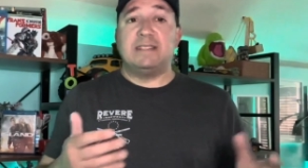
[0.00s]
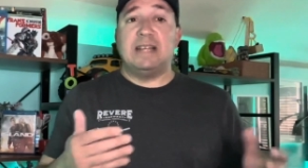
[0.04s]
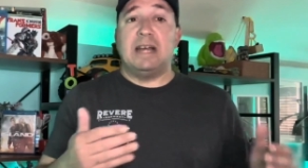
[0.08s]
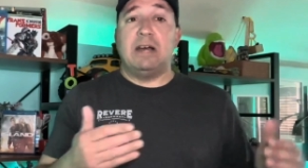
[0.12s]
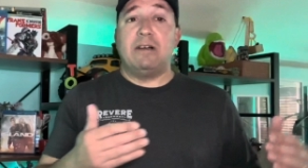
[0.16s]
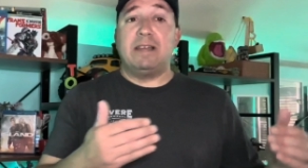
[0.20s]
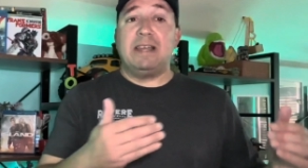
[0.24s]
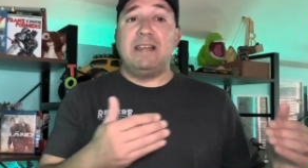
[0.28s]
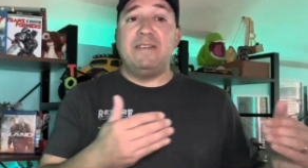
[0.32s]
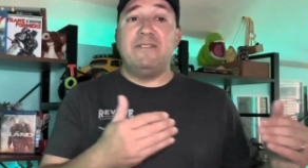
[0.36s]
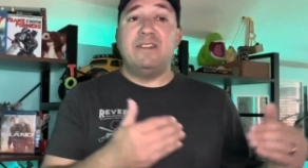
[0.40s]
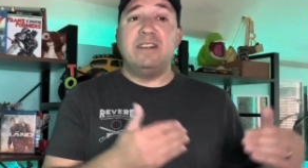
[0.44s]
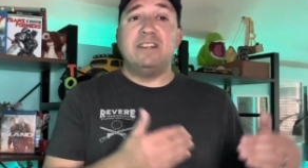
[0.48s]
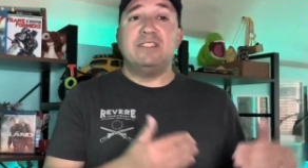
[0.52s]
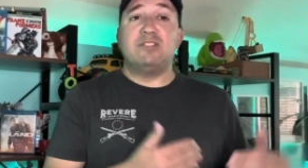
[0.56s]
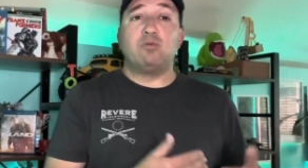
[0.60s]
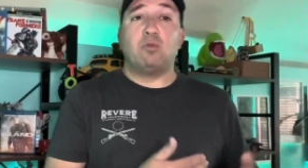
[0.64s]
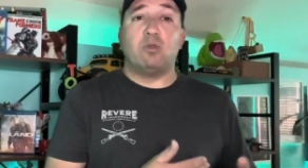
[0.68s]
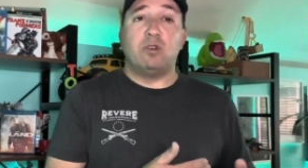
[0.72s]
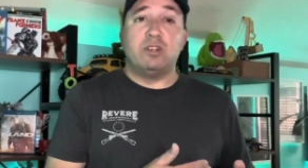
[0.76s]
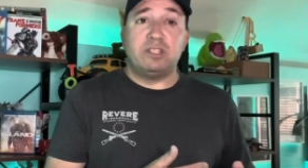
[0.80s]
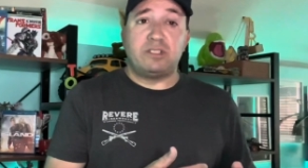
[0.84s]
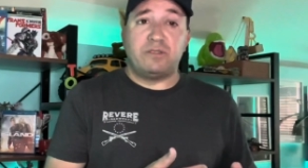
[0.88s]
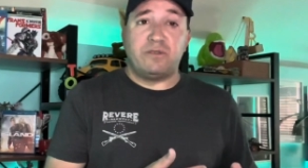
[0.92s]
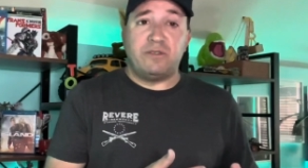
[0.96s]
Now, even his
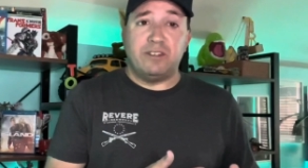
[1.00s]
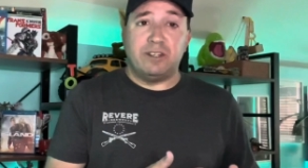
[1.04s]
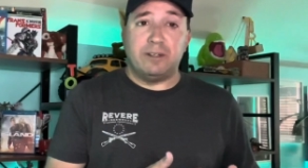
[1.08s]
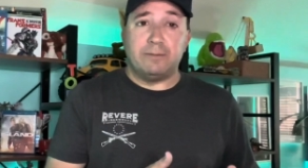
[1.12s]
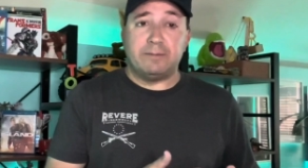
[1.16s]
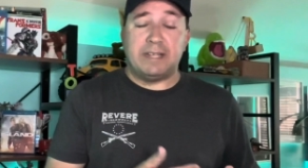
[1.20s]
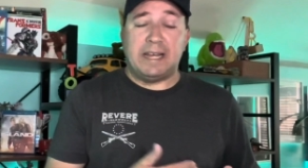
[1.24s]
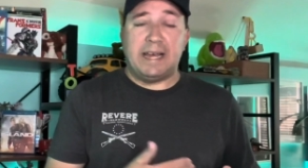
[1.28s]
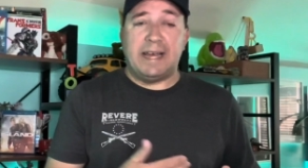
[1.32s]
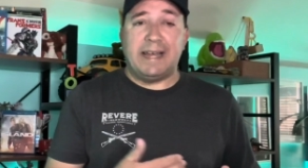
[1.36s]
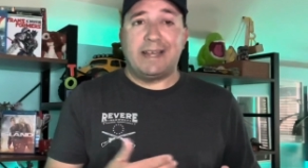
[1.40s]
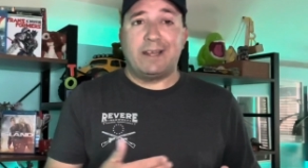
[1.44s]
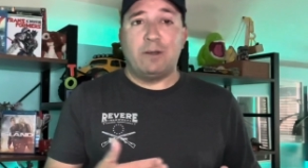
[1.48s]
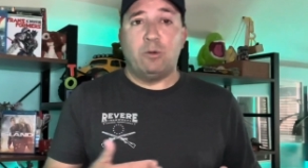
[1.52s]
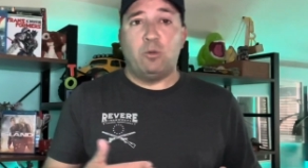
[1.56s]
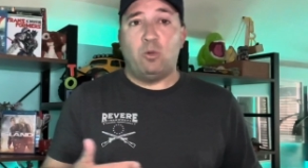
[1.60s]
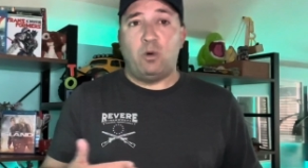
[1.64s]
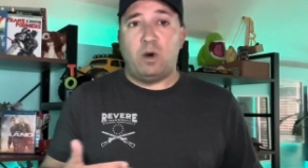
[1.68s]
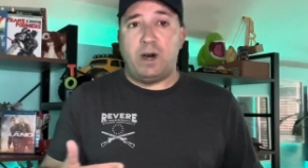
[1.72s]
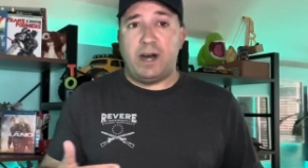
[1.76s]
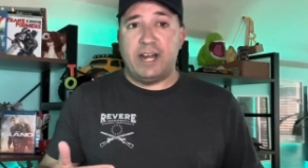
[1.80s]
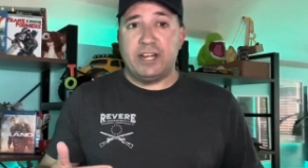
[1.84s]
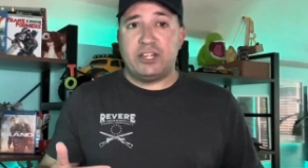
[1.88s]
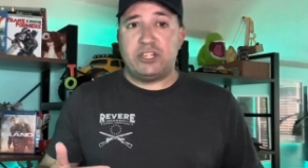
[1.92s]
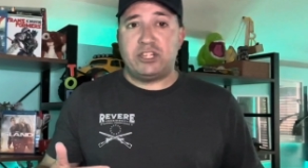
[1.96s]
worst films, I can
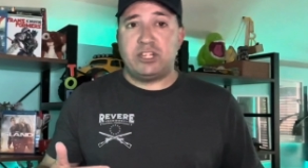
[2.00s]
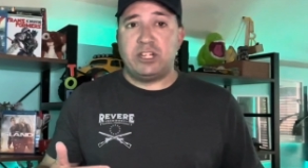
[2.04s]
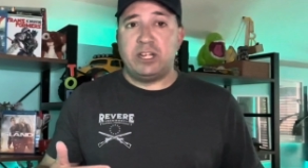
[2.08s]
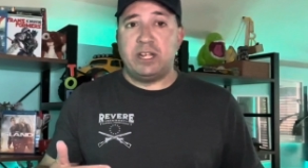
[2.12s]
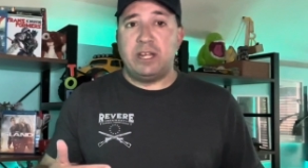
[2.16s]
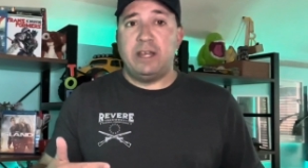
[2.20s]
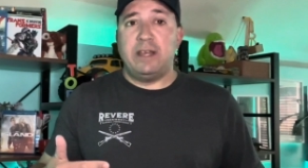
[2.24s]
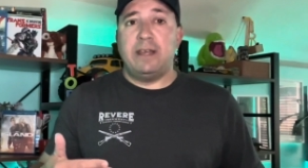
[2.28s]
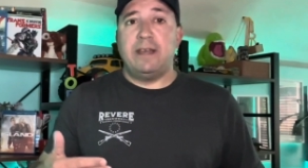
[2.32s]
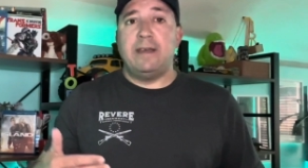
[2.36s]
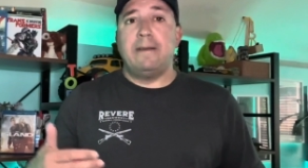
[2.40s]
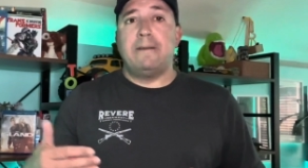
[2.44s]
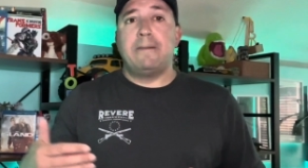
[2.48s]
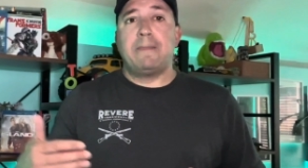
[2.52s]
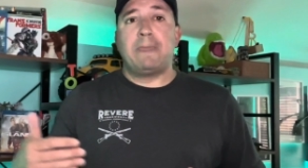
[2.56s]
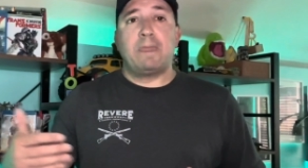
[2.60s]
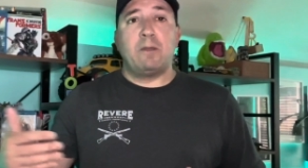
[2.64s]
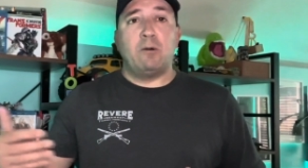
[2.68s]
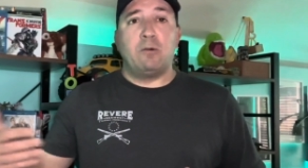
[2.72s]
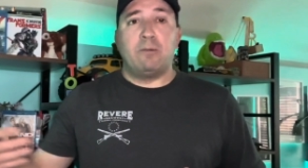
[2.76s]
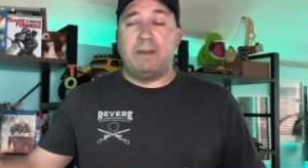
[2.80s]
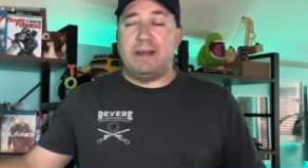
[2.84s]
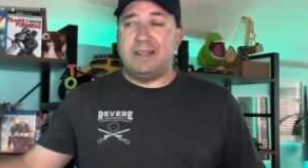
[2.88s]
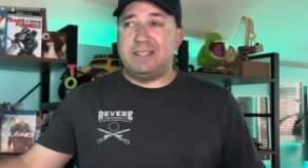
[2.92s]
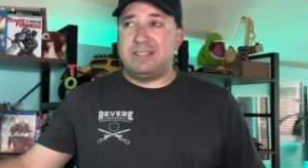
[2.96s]
watch.
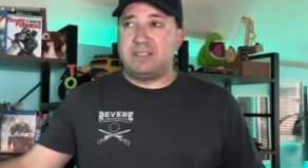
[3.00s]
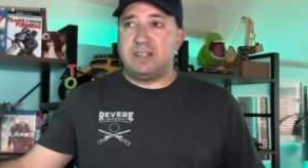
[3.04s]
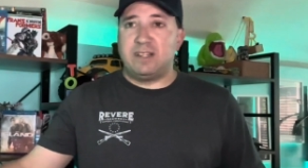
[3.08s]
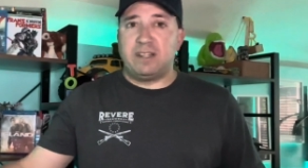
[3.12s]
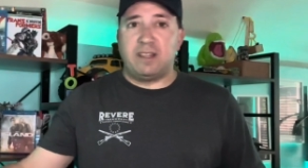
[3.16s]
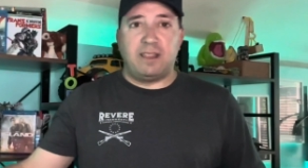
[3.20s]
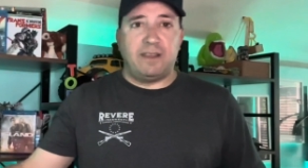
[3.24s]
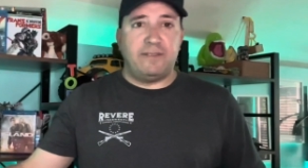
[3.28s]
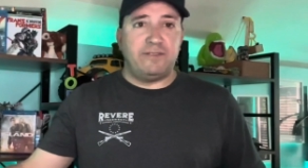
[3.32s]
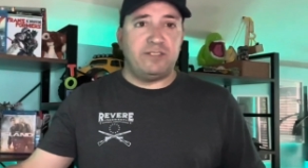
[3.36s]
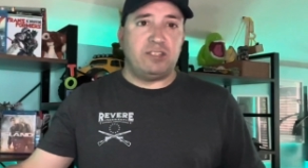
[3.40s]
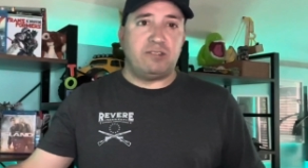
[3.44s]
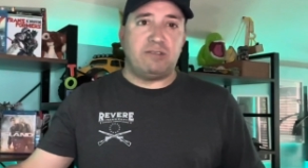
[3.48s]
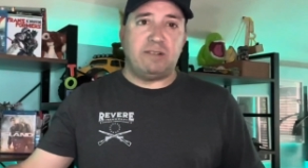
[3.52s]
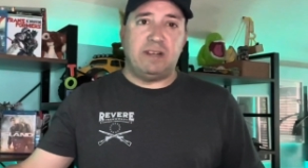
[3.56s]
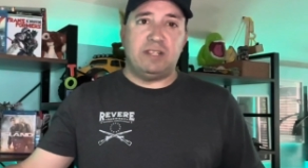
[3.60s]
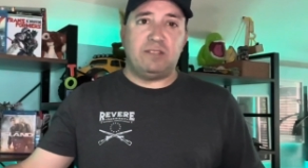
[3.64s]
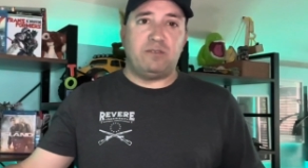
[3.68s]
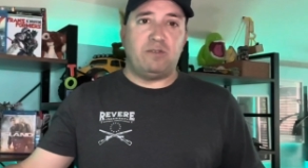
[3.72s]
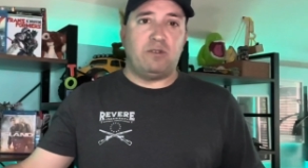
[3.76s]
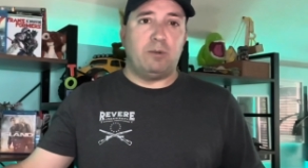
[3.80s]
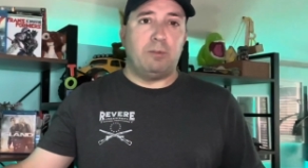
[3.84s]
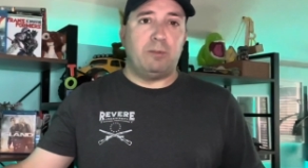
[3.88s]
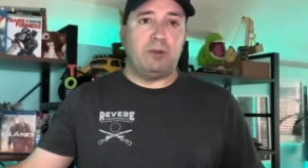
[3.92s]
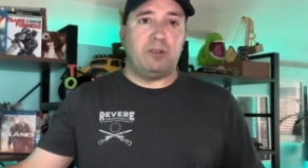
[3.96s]
My son loves the
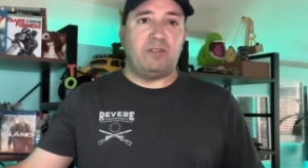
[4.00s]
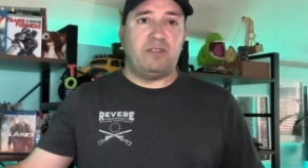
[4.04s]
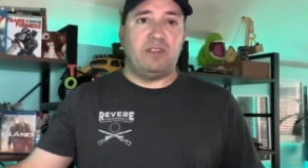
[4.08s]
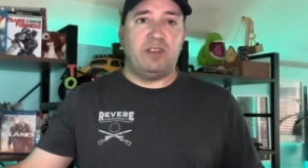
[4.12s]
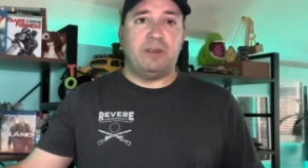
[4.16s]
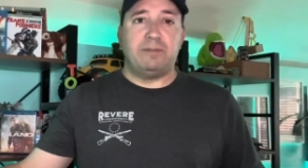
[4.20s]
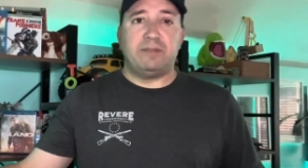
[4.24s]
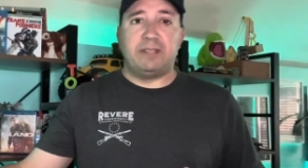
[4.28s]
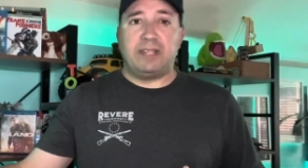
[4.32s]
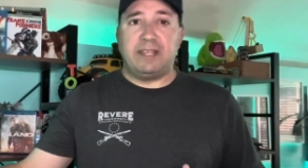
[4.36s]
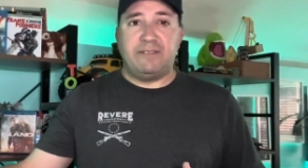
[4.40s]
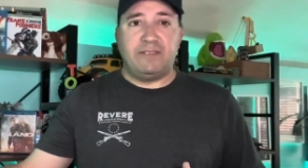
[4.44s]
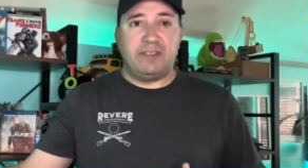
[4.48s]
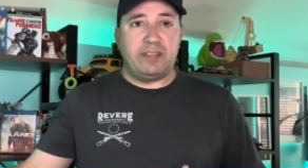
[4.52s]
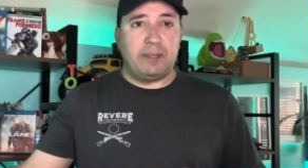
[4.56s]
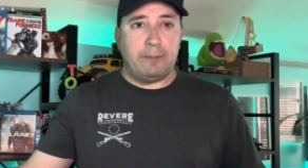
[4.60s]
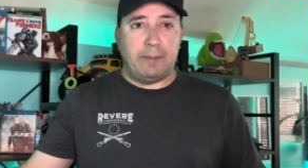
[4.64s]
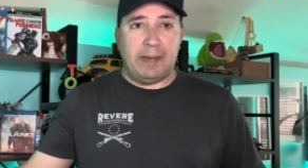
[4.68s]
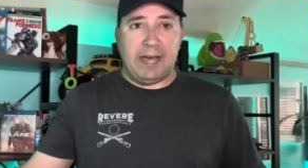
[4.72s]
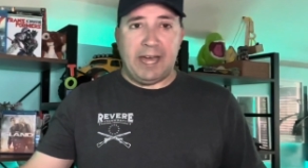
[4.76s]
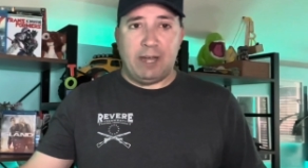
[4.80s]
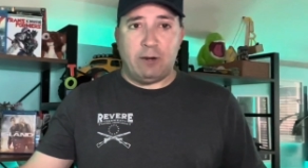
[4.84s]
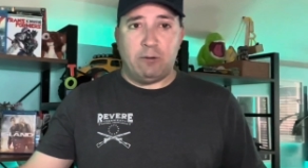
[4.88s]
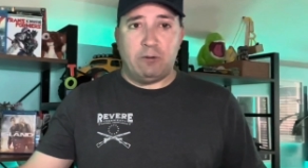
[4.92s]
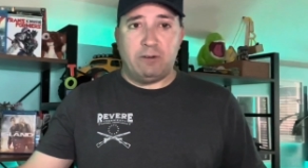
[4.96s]
Transformers films, even the
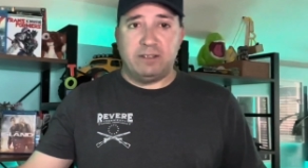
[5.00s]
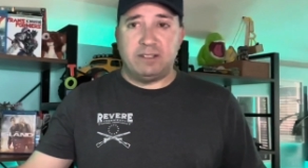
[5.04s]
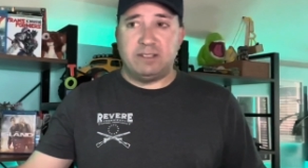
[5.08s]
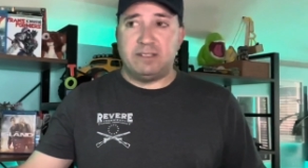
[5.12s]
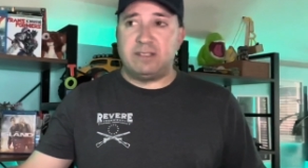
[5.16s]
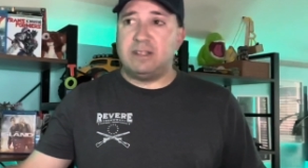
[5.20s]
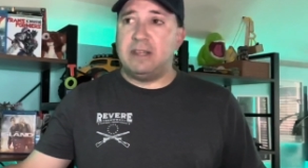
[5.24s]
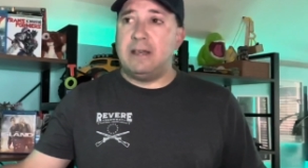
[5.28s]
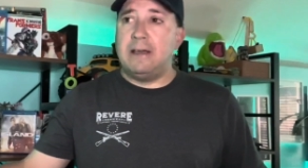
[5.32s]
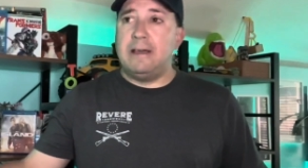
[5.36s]
bad ones.